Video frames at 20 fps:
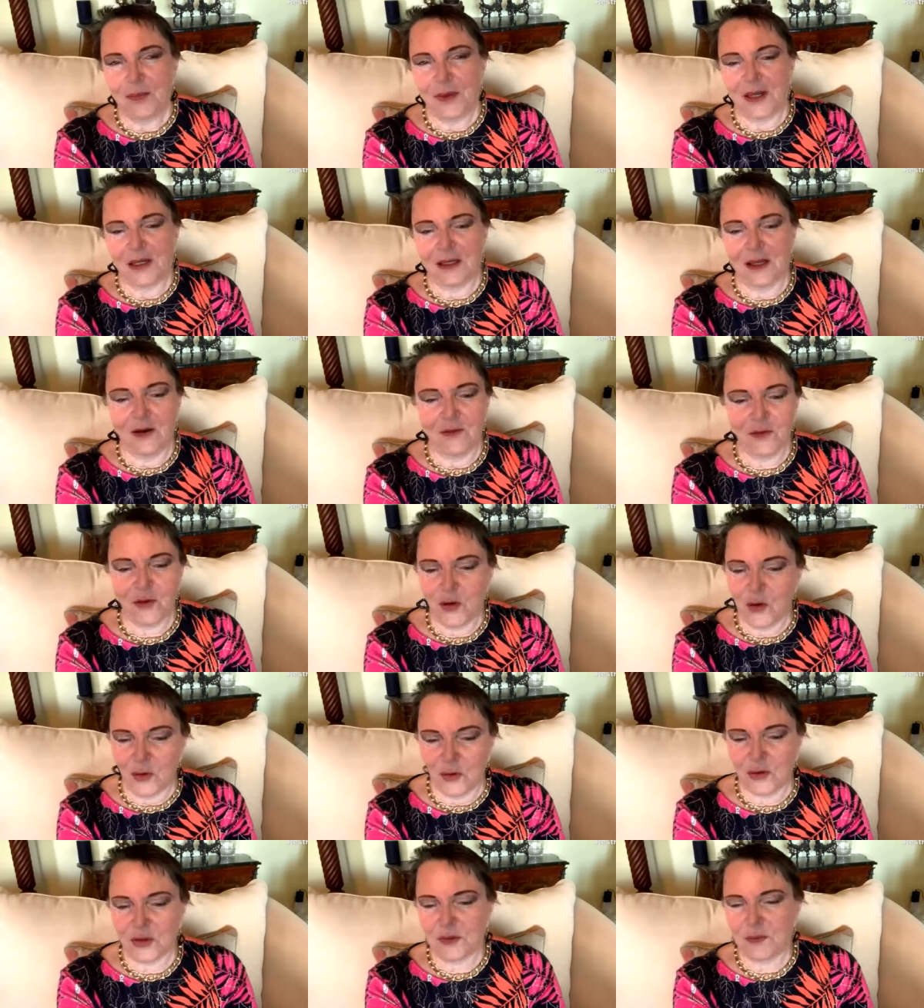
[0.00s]
But, of
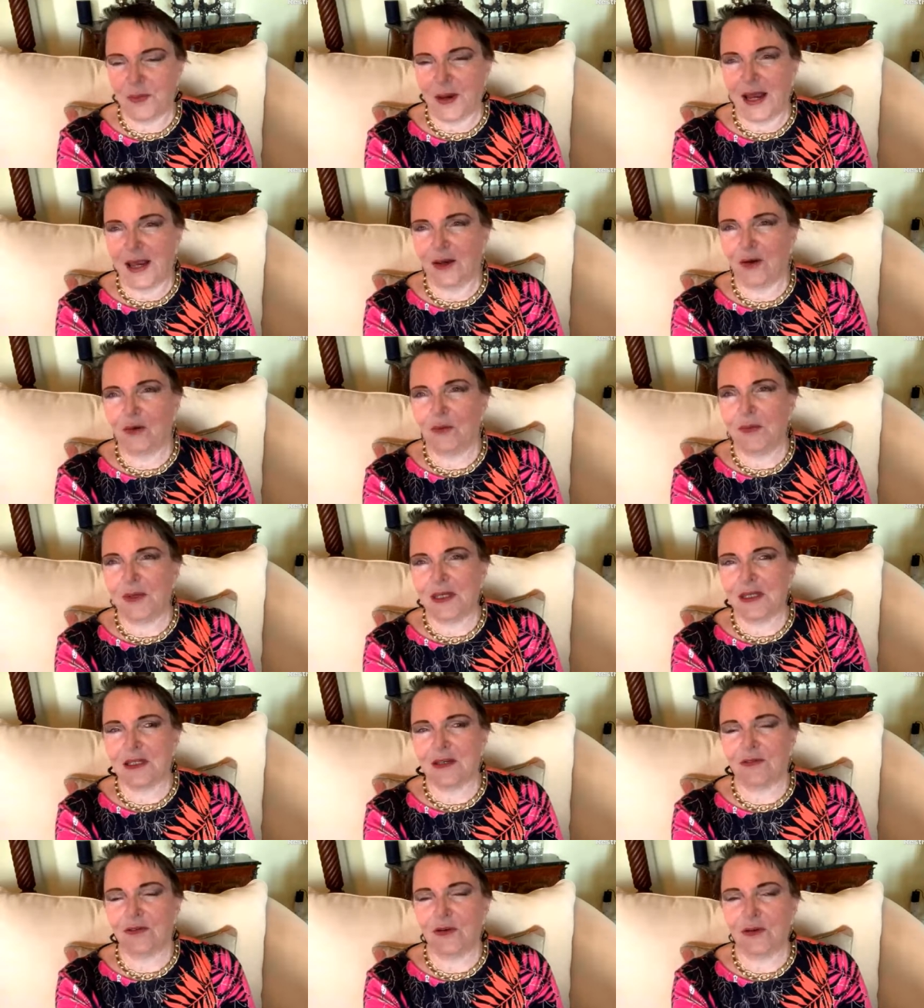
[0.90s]
course, by all
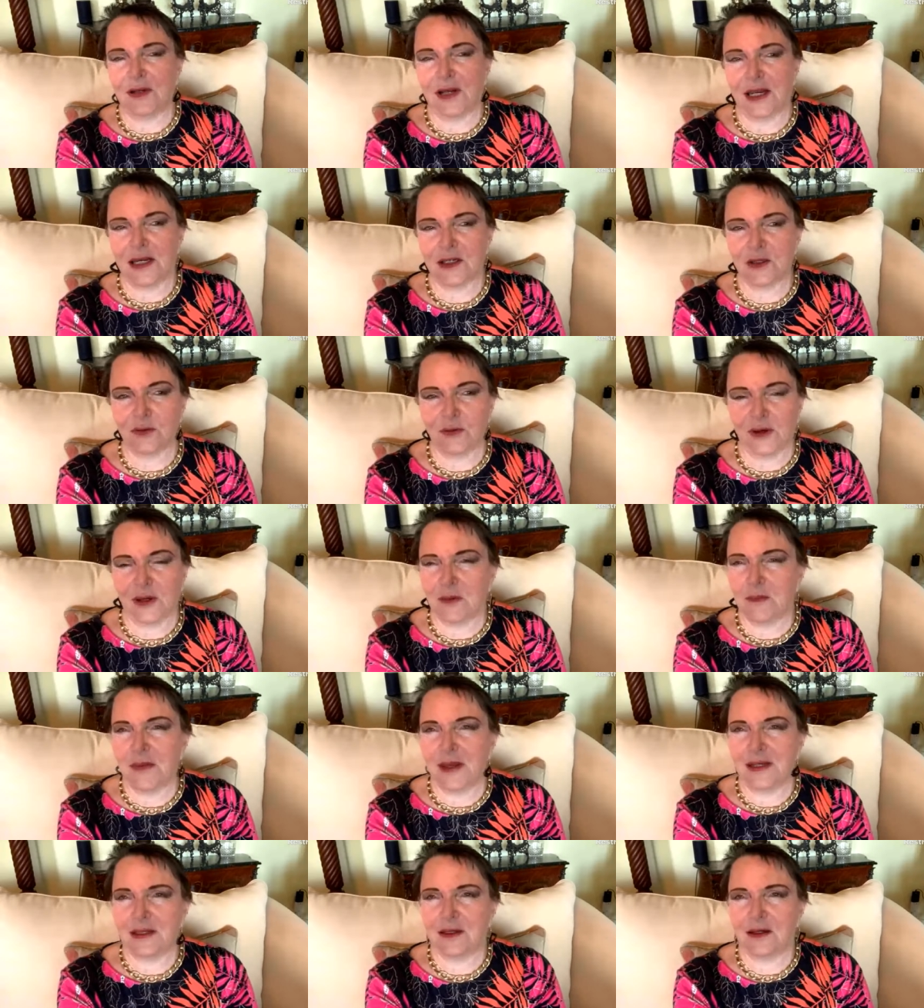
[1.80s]
means, if you'd like to
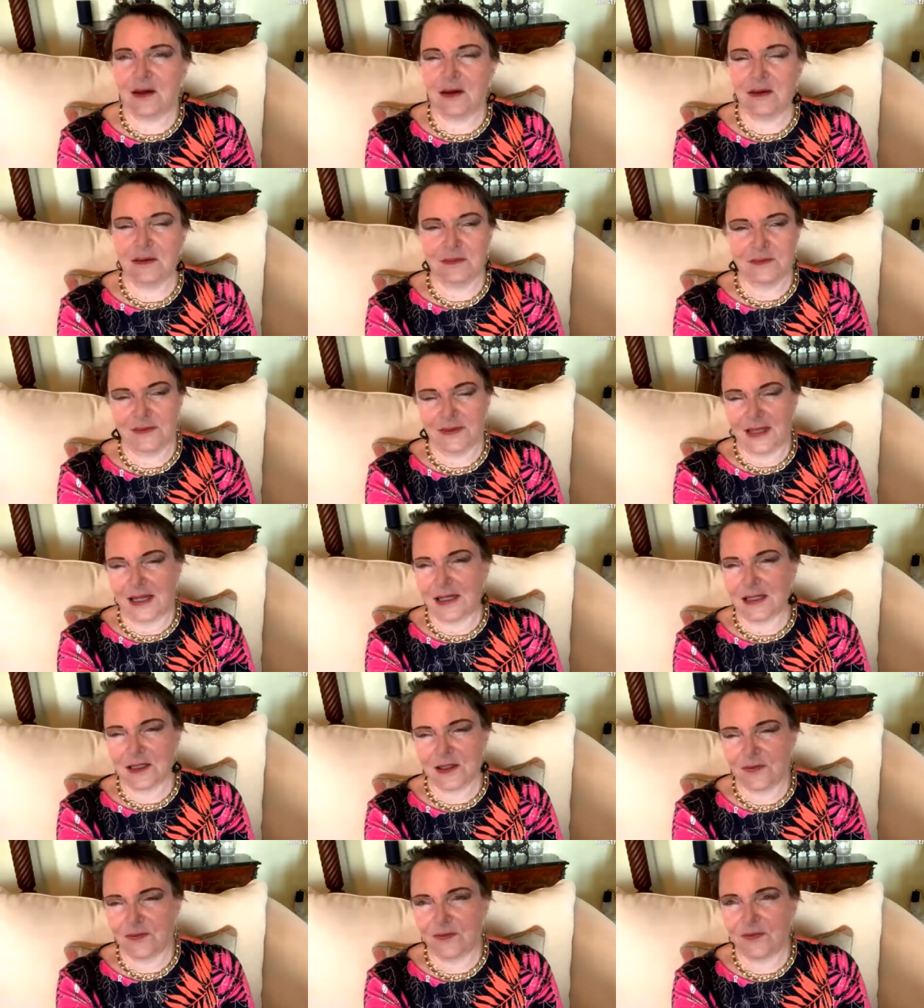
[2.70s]
recommend her,
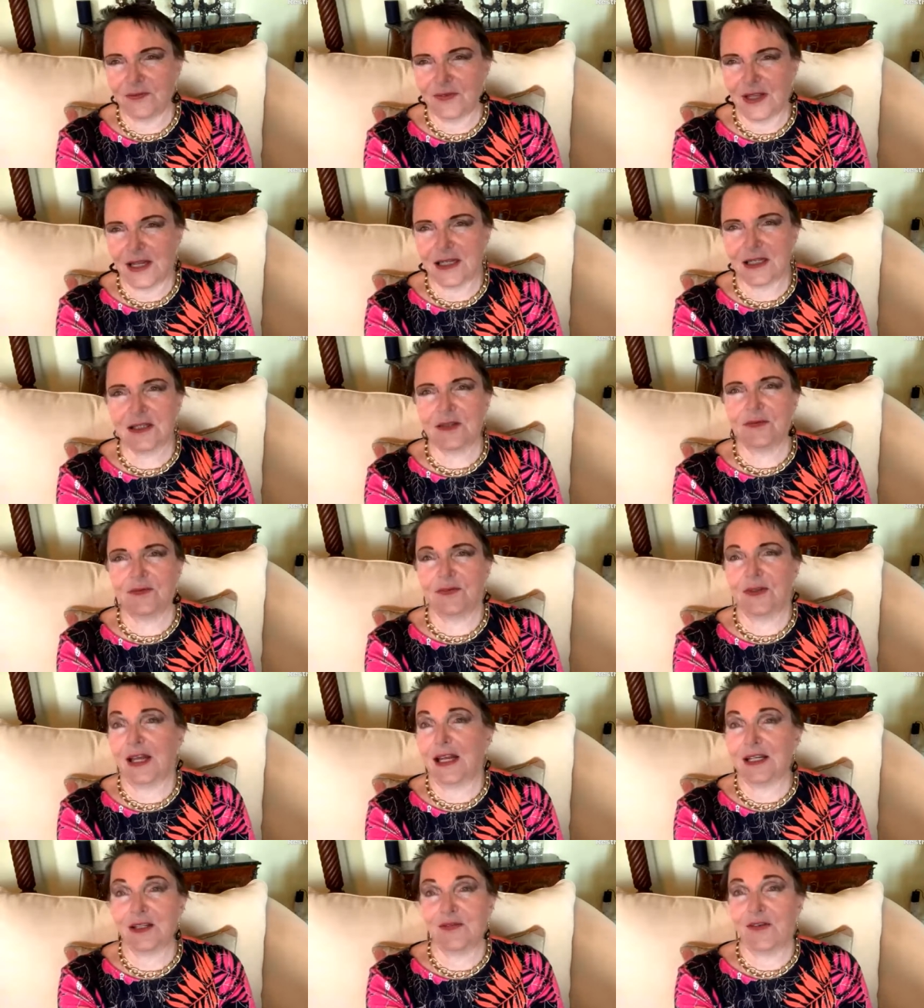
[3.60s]
that's
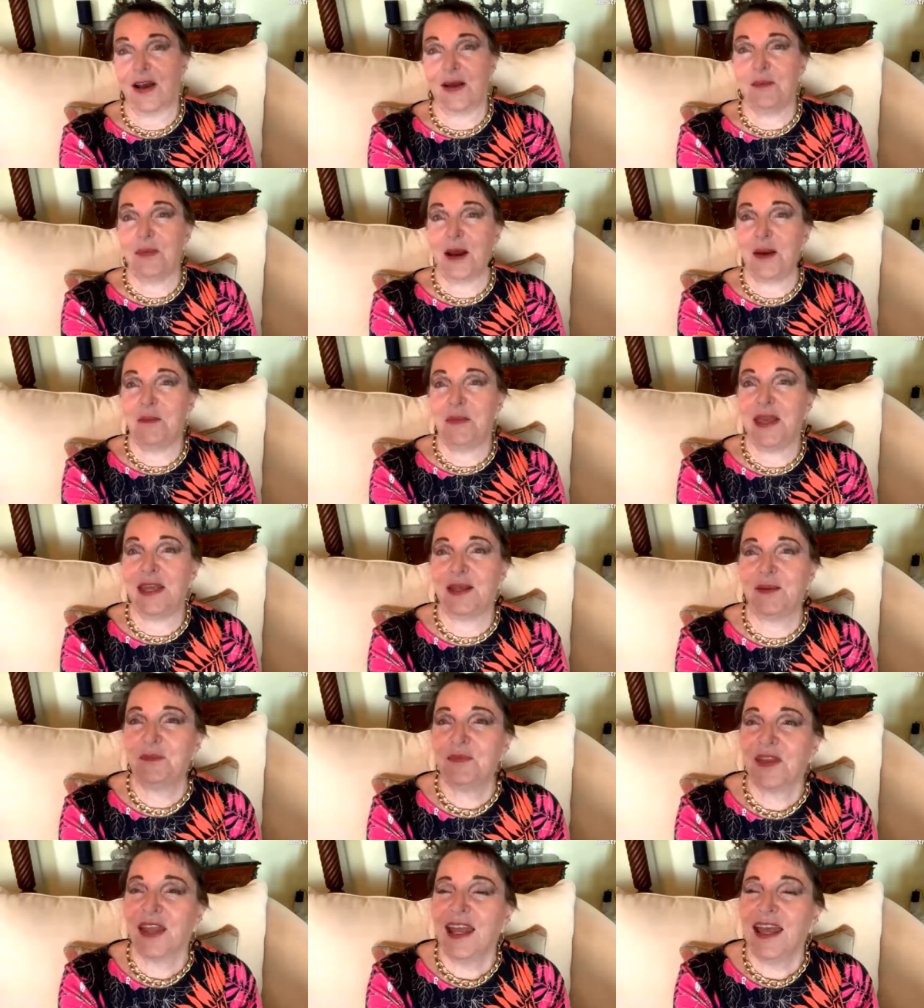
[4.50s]
fine by
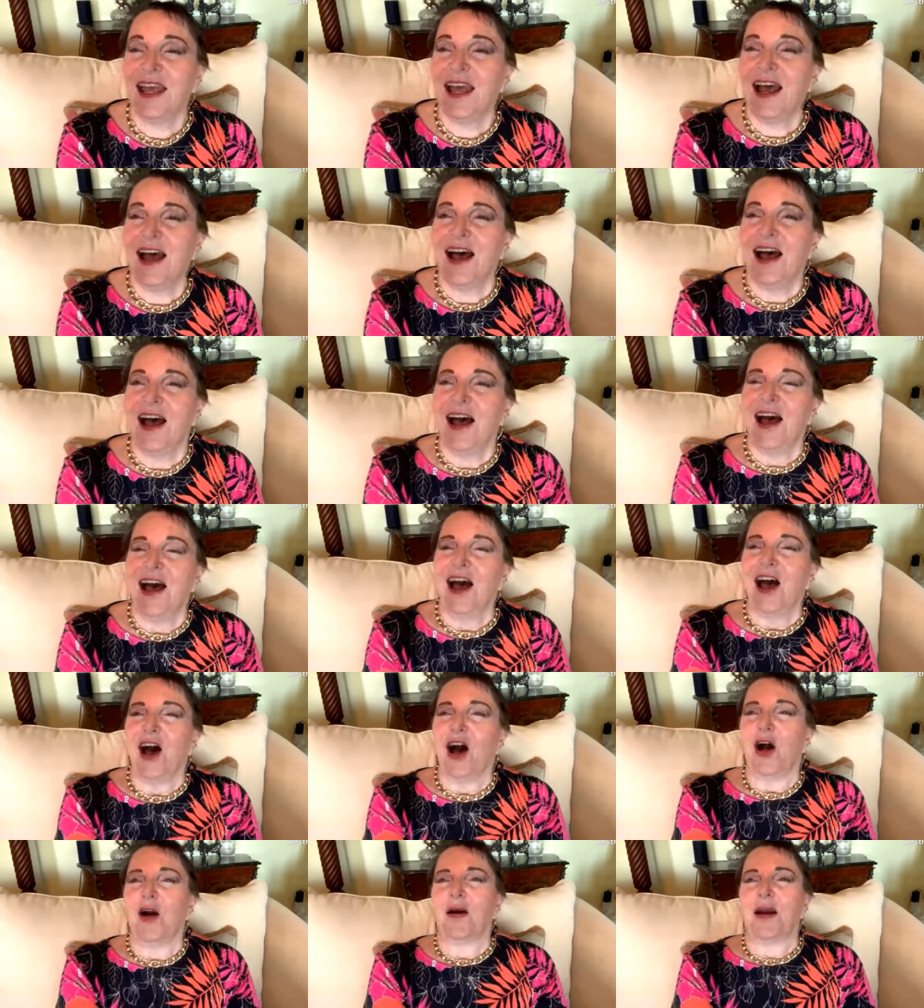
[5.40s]
me.
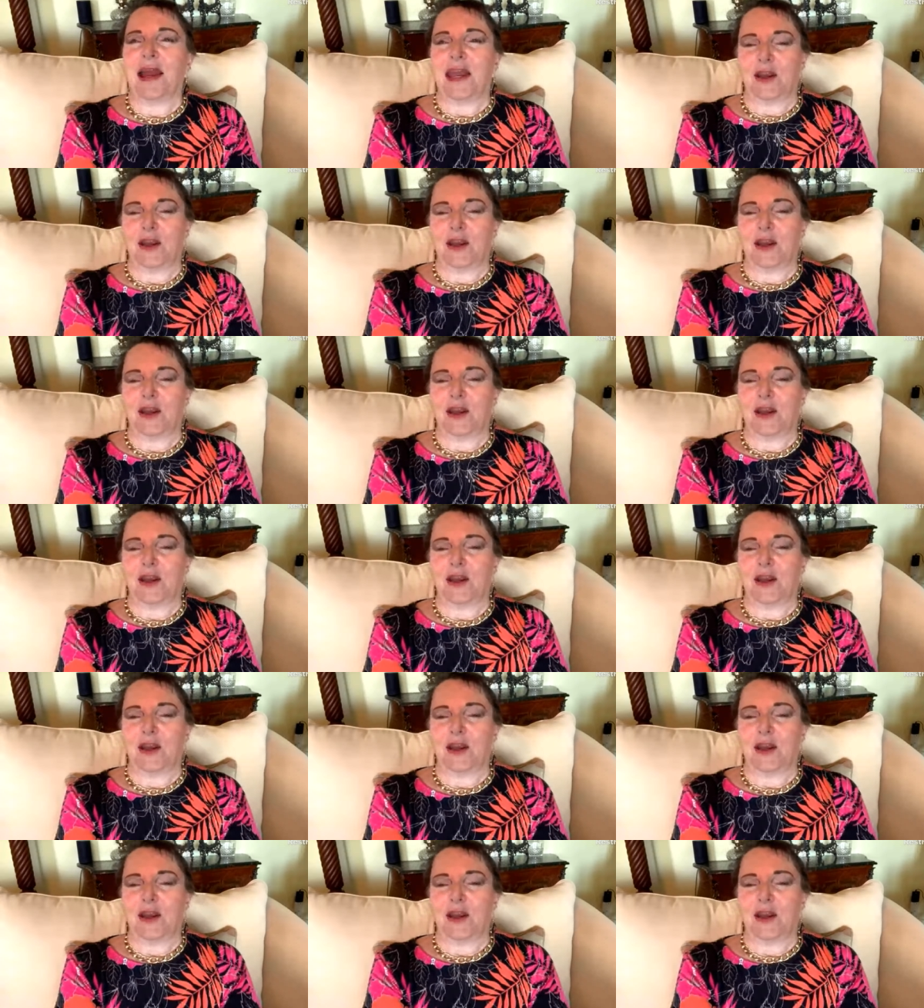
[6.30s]
All